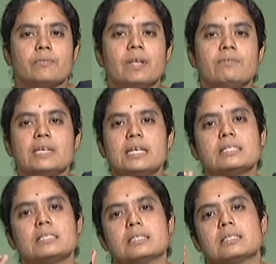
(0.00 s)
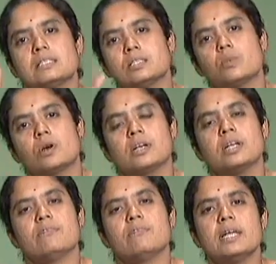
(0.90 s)
when we test this
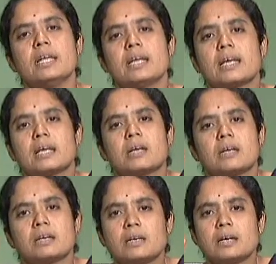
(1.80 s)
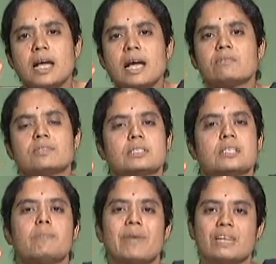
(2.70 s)
water, we have
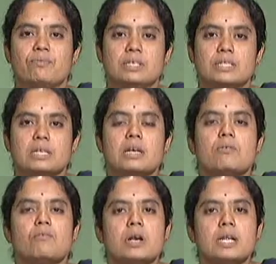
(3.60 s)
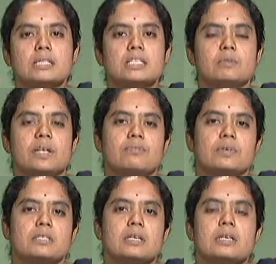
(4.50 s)
certain benefits. What are these
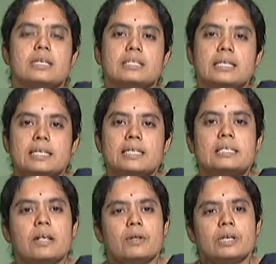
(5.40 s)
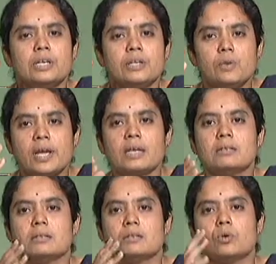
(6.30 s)
benefits? That is, you
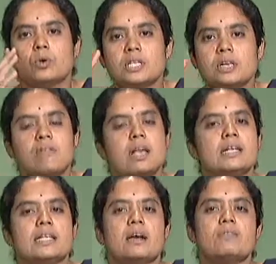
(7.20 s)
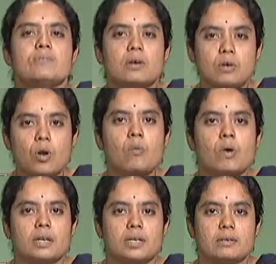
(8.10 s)
can know the quality of raw
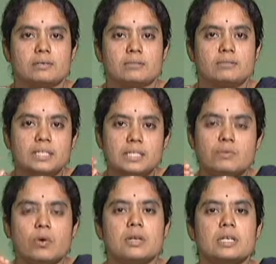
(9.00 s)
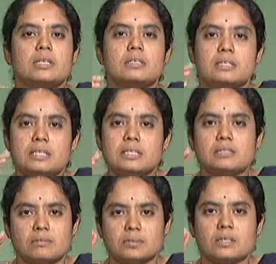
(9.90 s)
water, whether the water
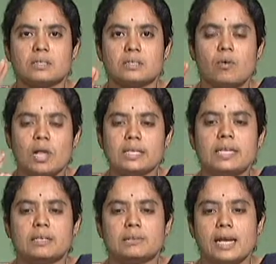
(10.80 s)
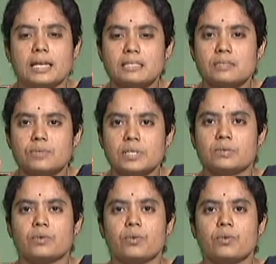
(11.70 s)
is the quality, at least
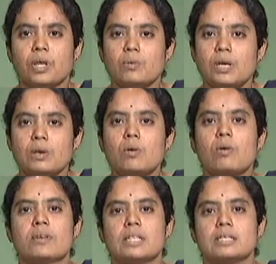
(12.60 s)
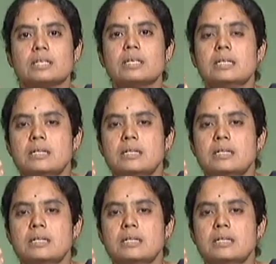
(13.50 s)
you will know whether the